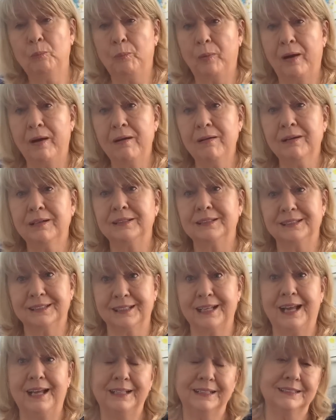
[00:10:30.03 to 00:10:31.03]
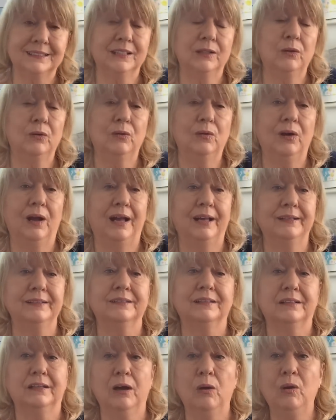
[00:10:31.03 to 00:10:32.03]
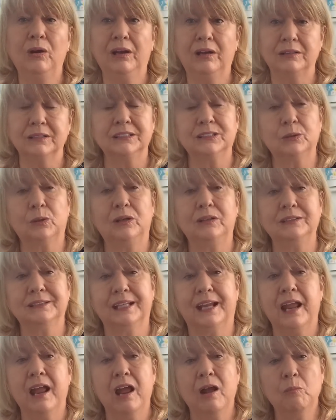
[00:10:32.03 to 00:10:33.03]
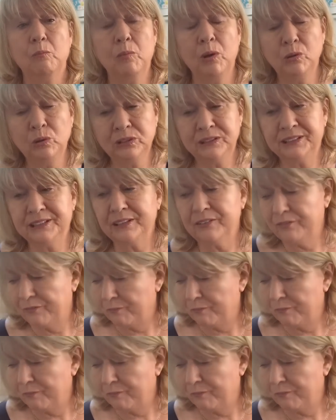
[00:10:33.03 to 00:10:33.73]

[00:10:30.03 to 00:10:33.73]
bargains there, so I'd go along to Aldi. Most of